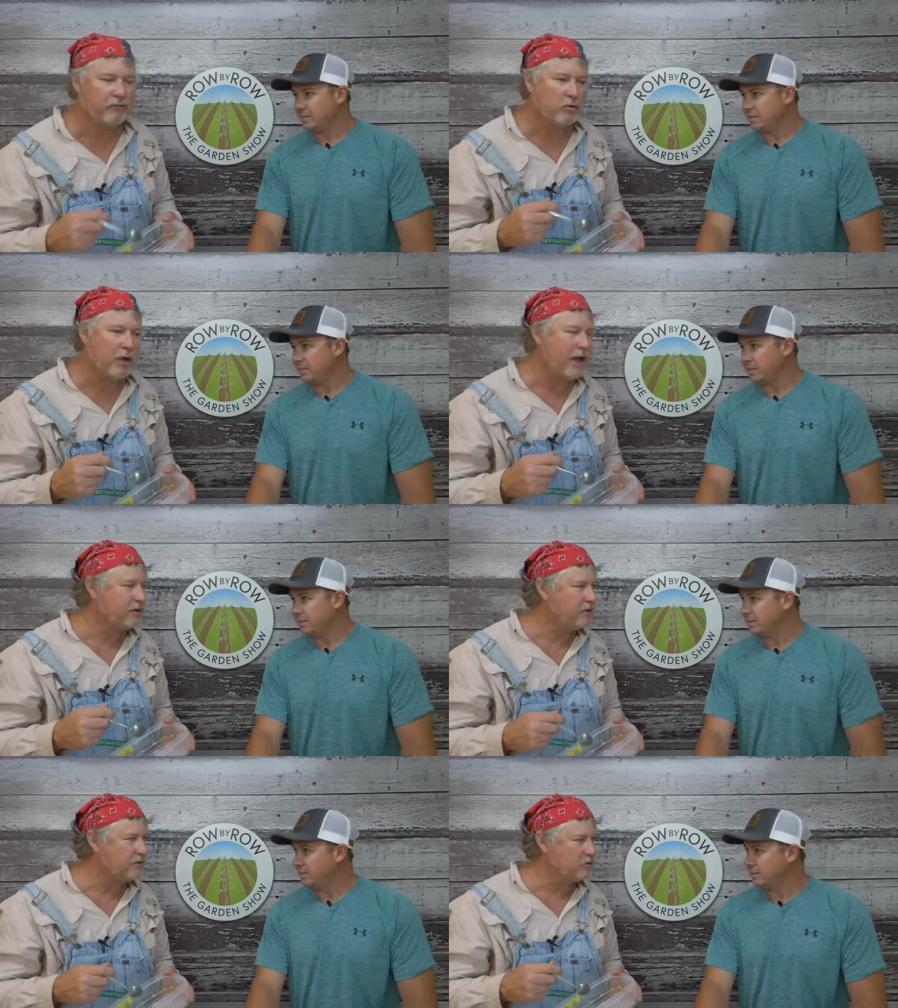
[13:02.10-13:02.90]

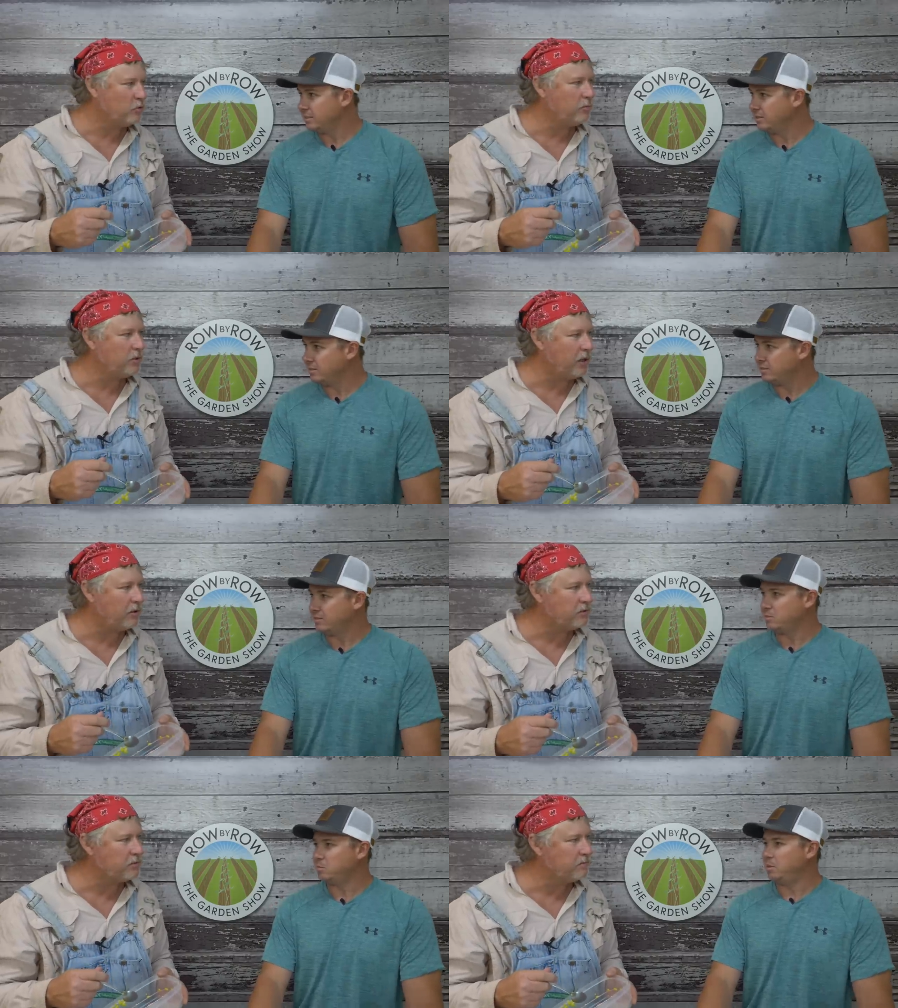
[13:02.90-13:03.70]
Speaker 1: varieties of sweet
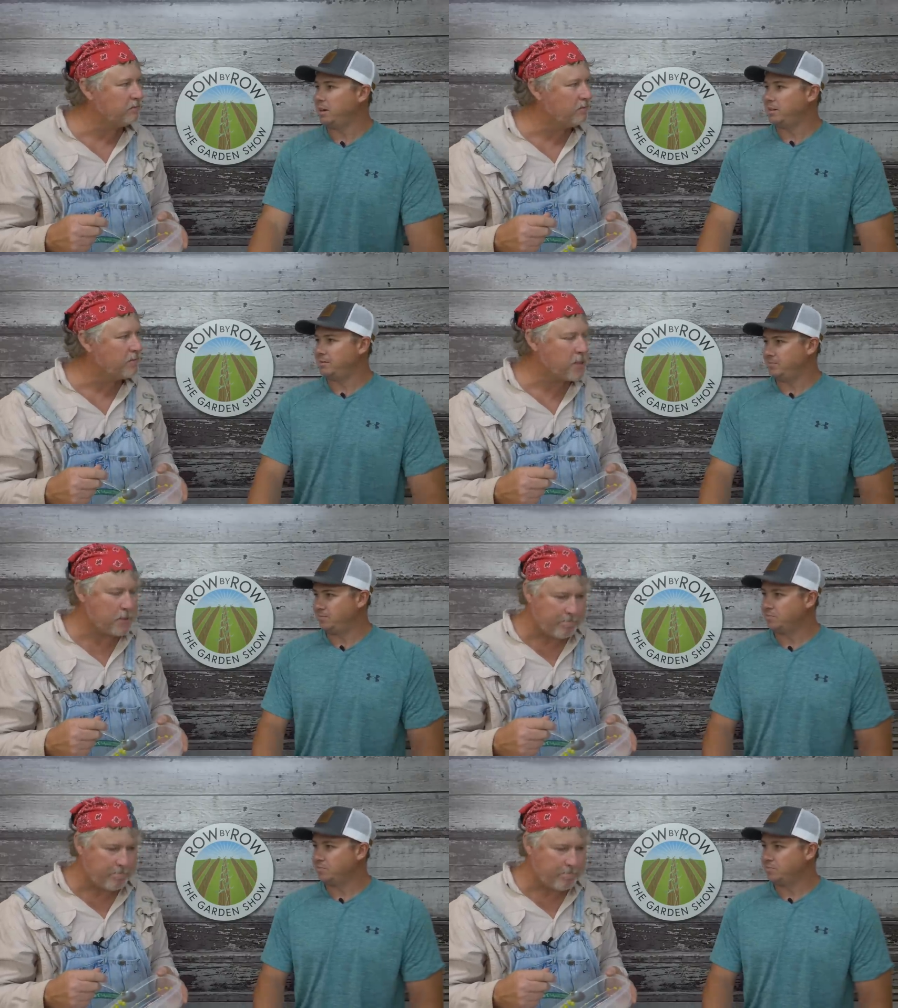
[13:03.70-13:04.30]
potatoes. Wow.